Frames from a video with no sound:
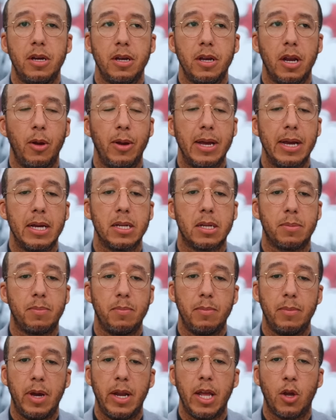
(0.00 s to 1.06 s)
you know, he has
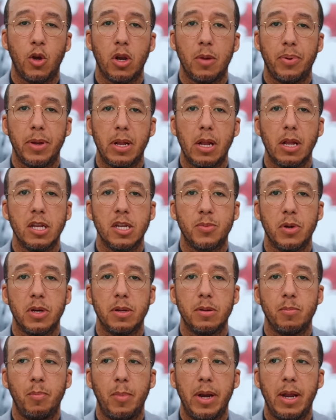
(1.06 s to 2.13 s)
many good opinions,
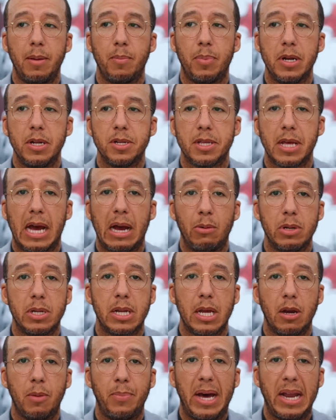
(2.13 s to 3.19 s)
but many opinions that I would
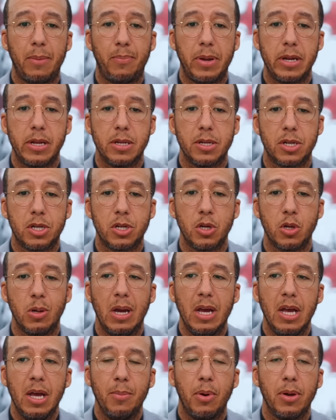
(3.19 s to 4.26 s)
say are bad opinions too.
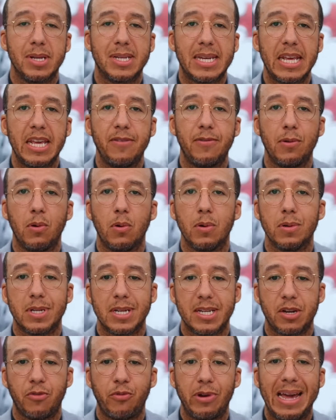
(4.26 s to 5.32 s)
But Steve Laws
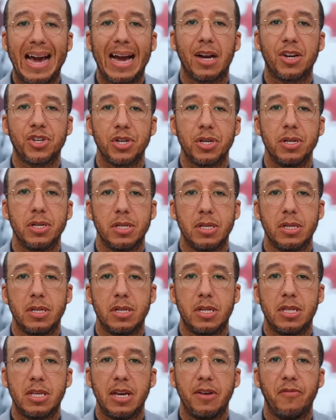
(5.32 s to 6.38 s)
is a reaction to
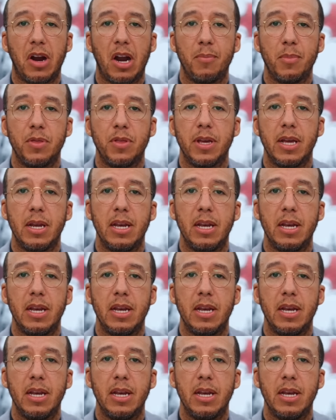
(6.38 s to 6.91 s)
the environment that he